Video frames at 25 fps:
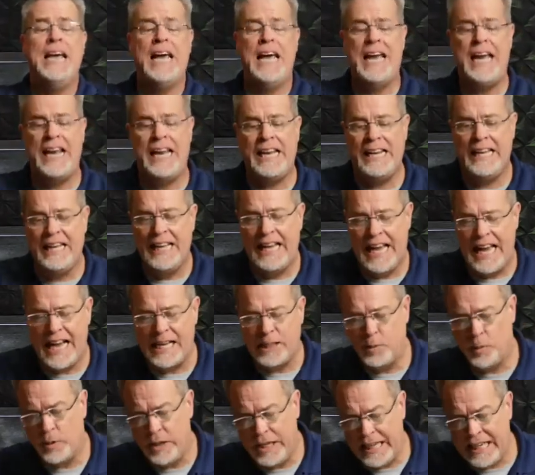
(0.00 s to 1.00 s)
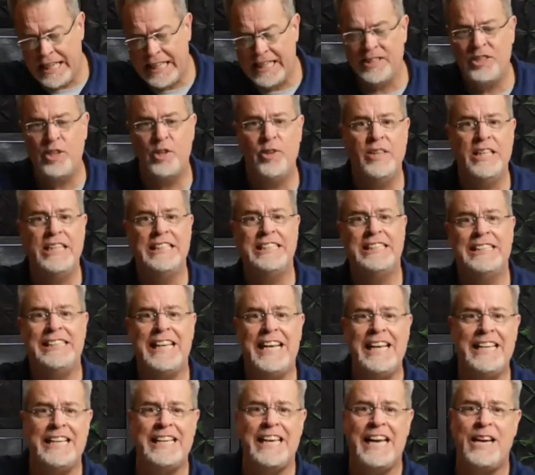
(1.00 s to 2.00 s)
And as we get into this
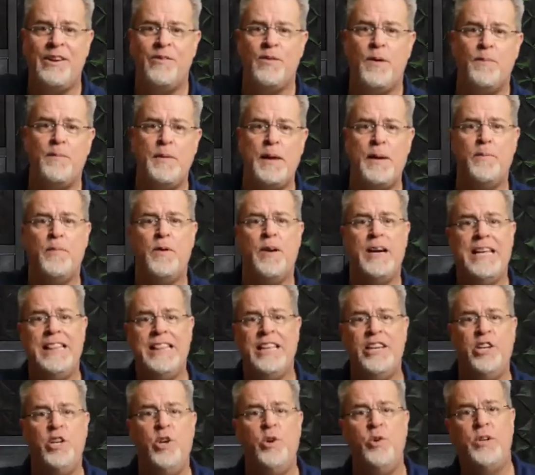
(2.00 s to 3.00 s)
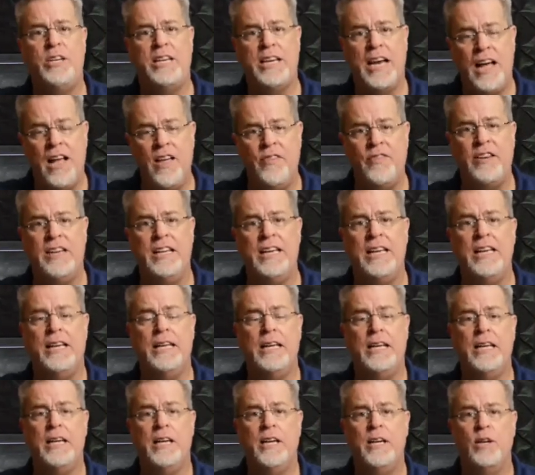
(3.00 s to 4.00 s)
Sunday, remember in the new covenant,
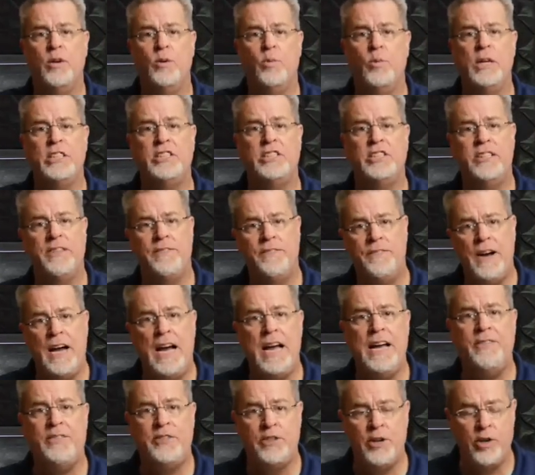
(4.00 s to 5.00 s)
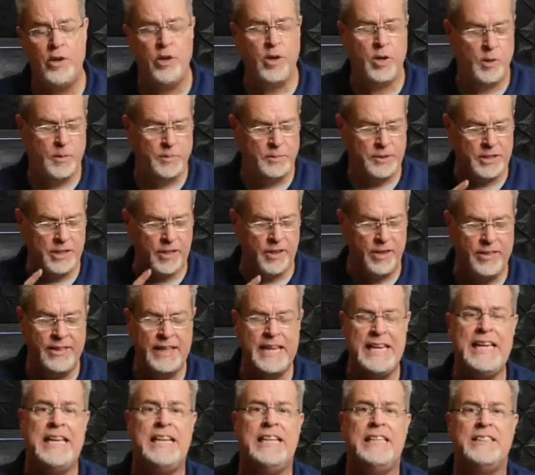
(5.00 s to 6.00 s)
which the five terms are
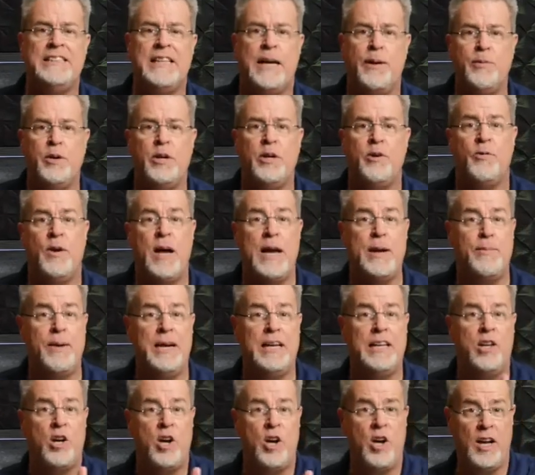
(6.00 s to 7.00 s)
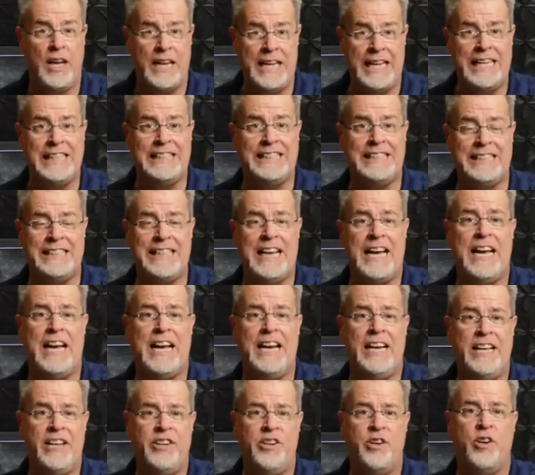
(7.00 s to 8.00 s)
these I'm going to write my law
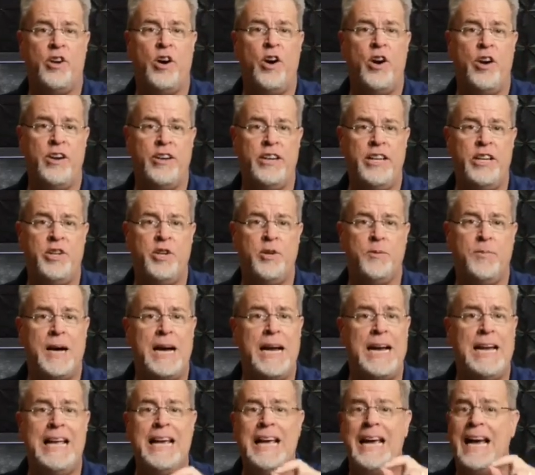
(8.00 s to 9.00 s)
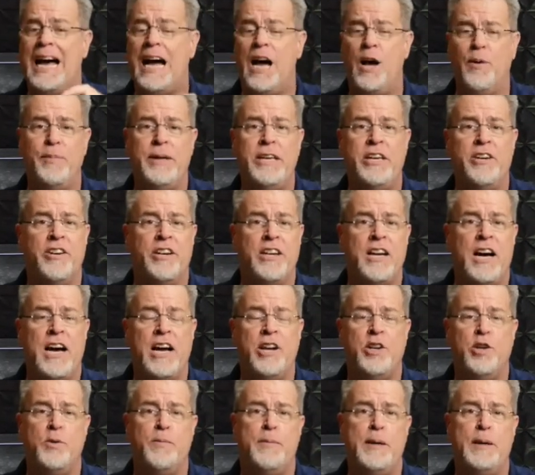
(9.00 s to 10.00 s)
inside, in your heart and in your mind. I'll be your
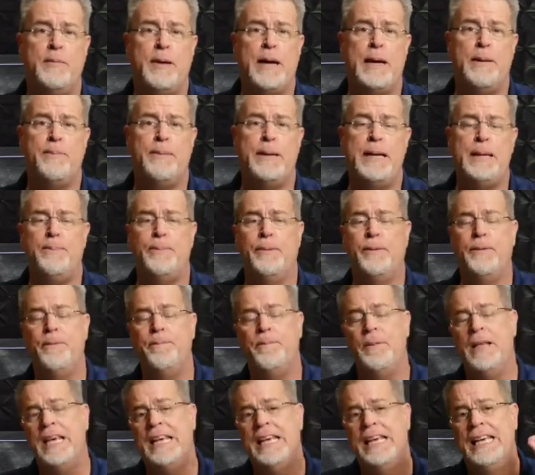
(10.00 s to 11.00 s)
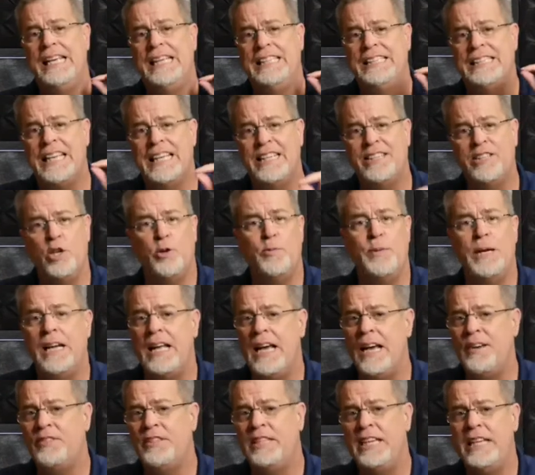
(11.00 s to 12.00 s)
God, you'll be my people. He says, No man will
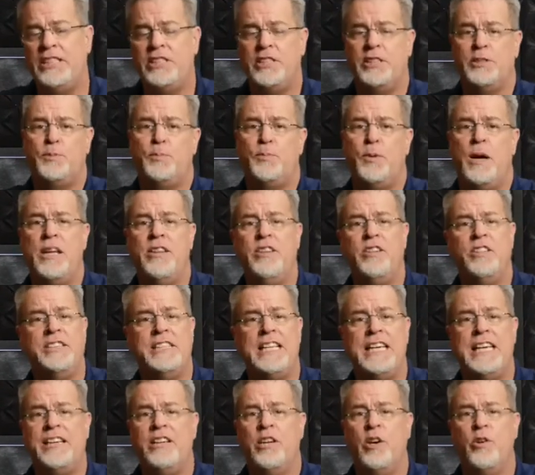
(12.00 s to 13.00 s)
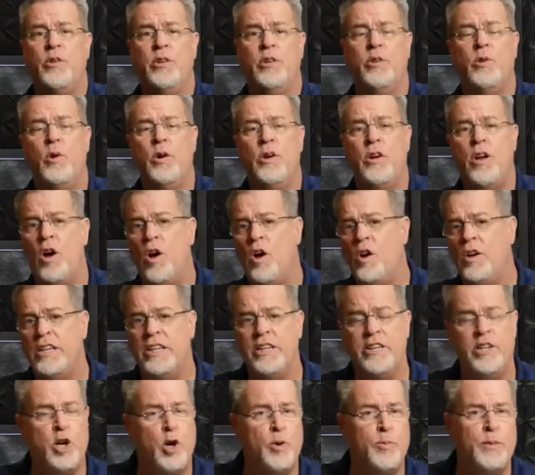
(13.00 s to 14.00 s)
have to teach his brother, saying, Know the Lord. All
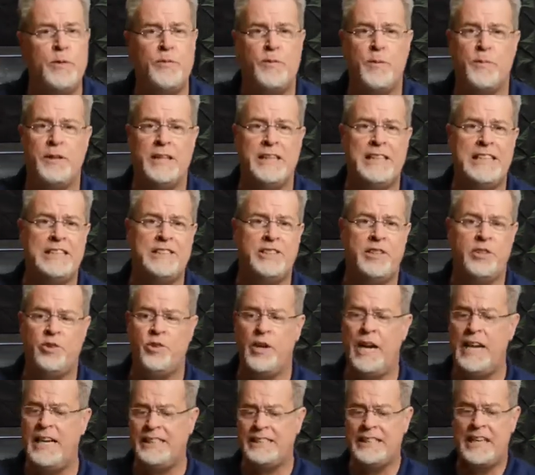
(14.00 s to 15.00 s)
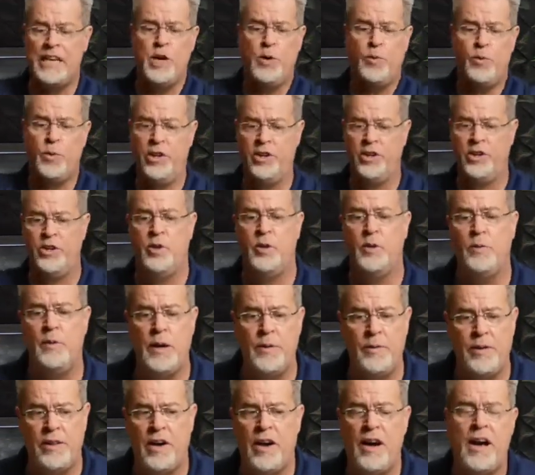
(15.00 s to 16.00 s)
can know me from the least to the greatest. We're going to do away
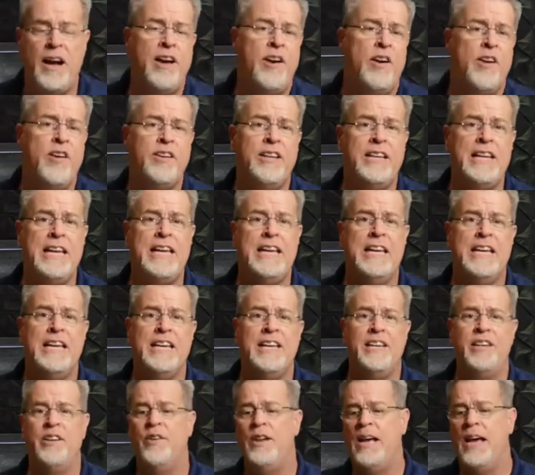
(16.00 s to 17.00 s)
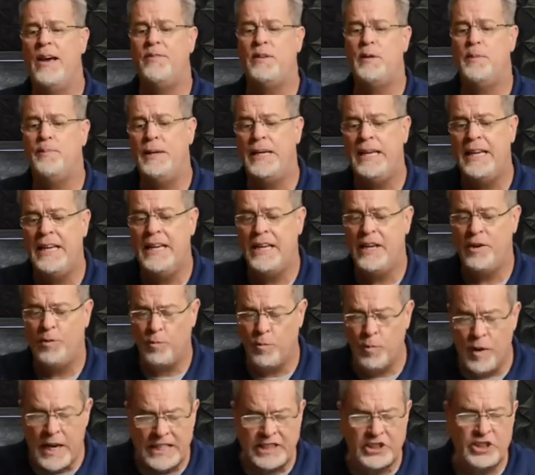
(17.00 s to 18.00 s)
with hierarchy. You don't have to be
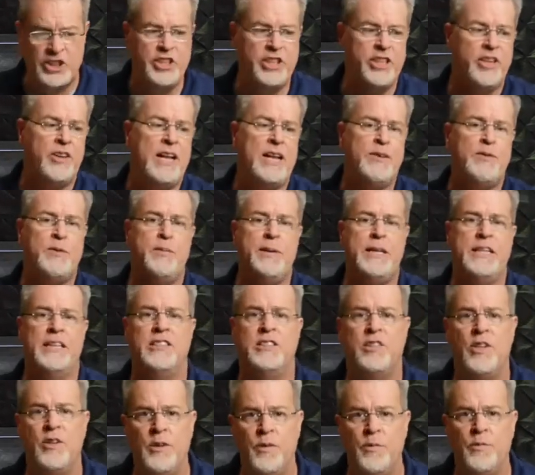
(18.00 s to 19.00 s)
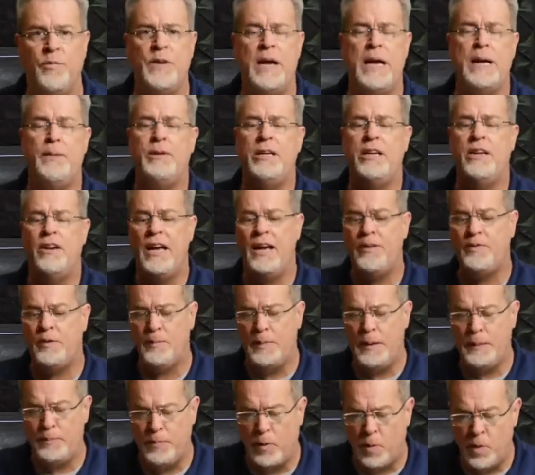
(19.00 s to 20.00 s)
rich. You don't have to be a certain family. You don't have to
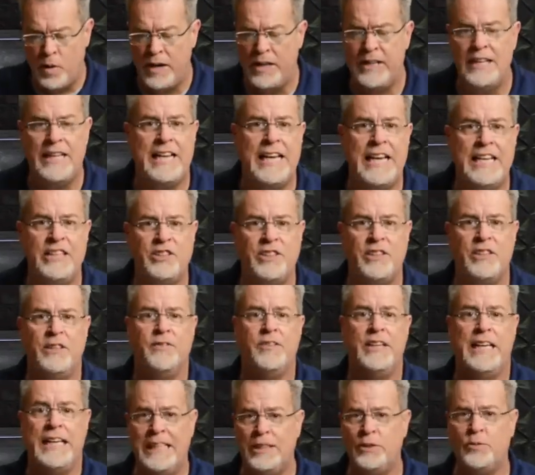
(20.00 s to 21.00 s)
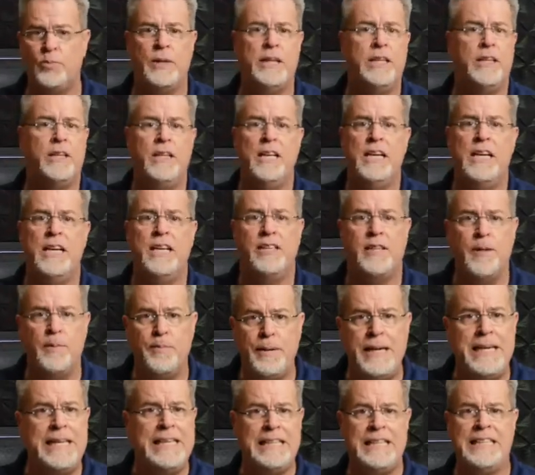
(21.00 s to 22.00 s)
be born in the nation of Israel to
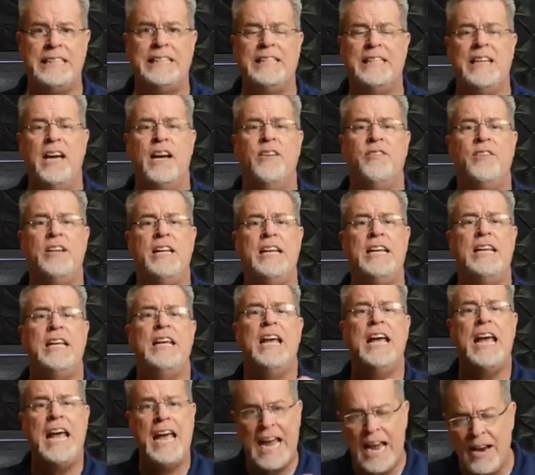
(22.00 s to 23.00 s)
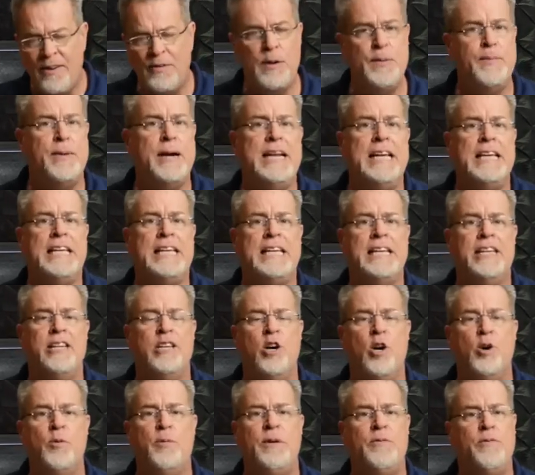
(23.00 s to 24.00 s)
be in this covenant. Everybody can
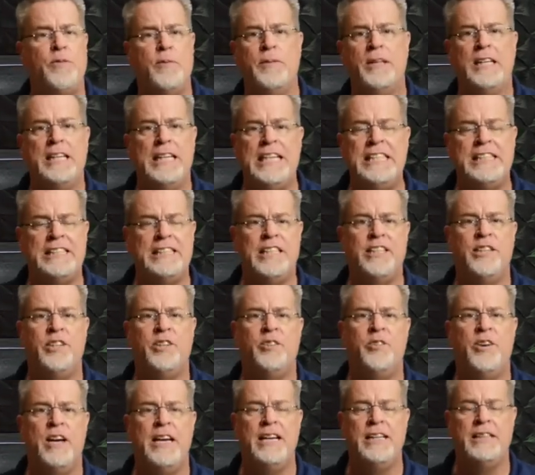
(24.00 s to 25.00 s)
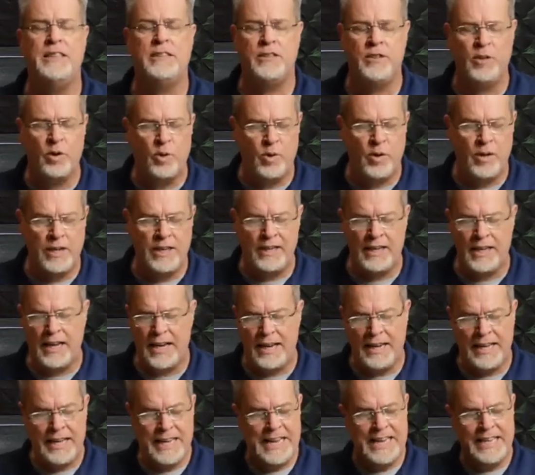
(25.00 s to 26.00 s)
know me from the least to the greatest. Glory to
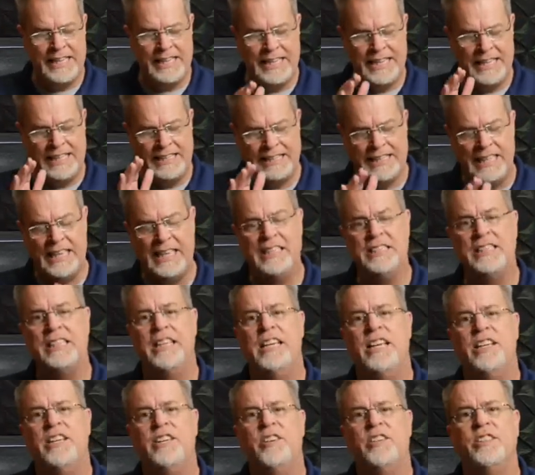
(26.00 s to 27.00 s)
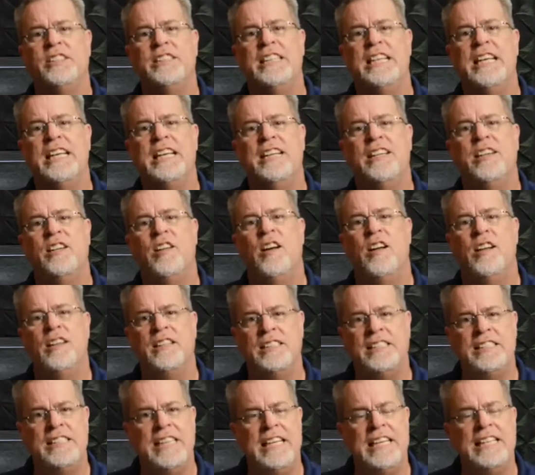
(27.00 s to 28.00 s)
God. Then he says, Your sin and
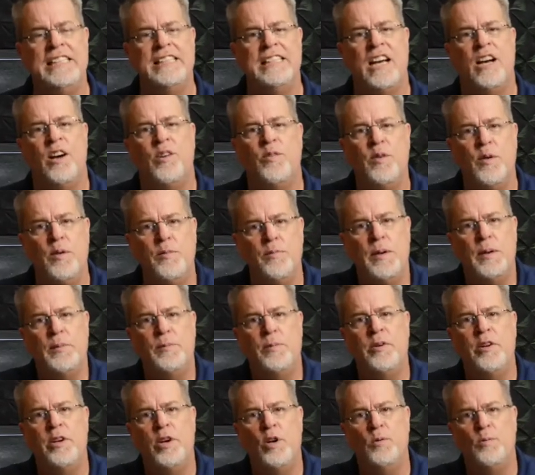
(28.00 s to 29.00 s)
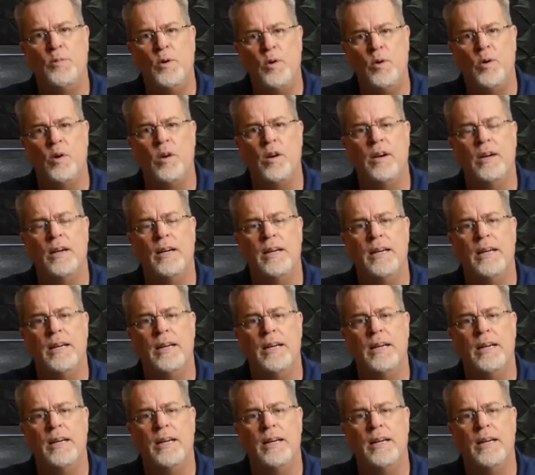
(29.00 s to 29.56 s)
lawless deeds I'll remember no more.